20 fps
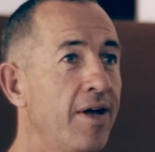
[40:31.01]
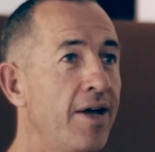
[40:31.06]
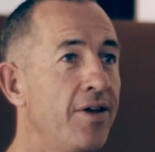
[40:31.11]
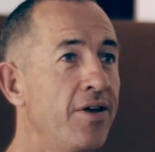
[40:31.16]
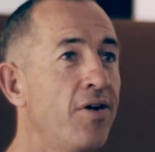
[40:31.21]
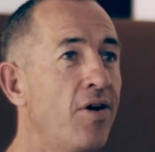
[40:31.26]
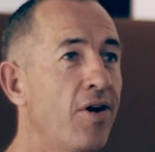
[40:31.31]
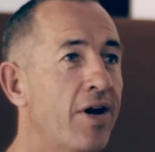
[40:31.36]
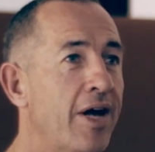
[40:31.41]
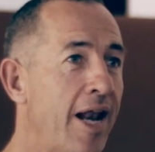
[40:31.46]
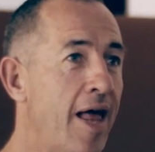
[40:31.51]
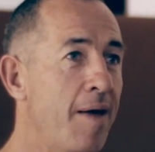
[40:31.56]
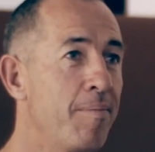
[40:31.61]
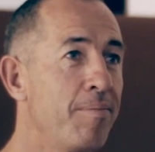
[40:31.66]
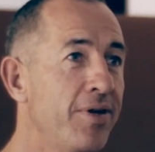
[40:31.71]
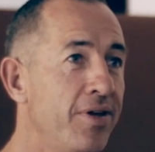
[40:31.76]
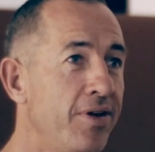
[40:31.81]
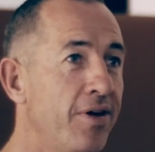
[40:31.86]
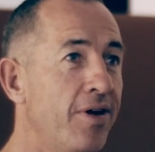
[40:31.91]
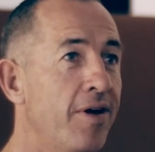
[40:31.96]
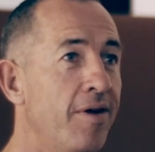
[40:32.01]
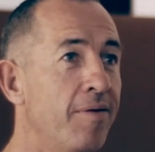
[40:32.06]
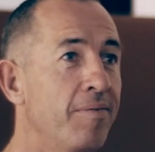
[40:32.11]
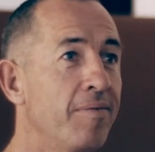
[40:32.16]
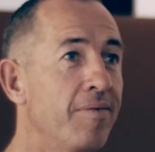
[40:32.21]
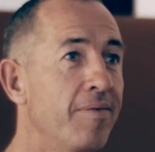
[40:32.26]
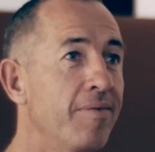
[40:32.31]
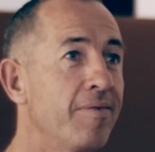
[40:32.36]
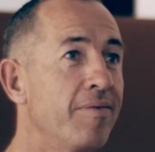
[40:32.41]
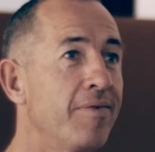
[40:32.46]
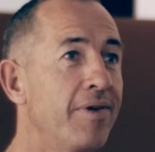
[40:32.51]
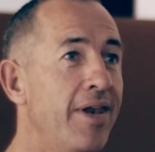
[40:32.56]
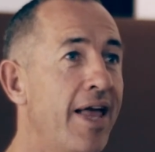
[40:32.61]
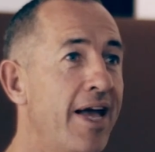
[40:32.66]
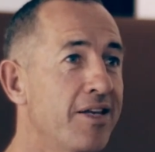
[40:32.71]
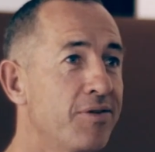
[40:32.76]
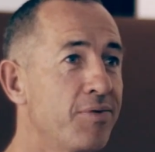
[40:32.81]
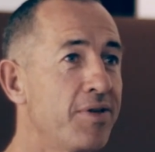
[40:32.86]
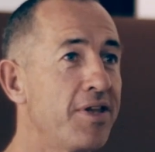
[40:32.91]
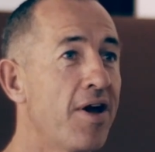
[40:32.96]
and you're not clamping your
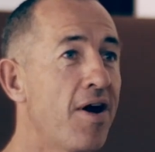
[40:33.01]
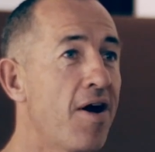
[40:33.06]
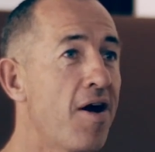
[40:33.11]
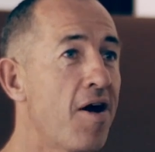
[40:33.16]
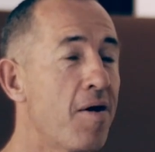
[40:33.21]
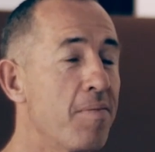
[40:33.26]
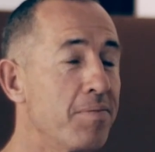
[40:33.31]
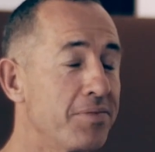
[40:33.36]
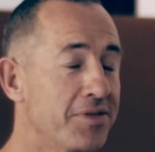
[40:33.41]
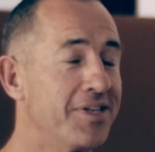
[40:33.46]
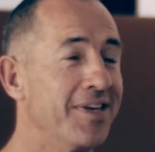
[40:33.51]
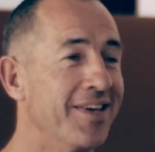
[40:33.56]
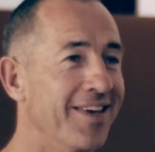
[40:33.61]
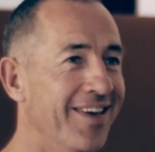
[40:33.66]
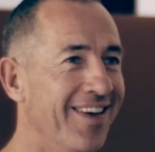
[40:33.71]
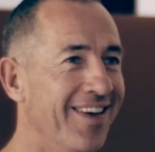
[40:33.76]
legs with your arms.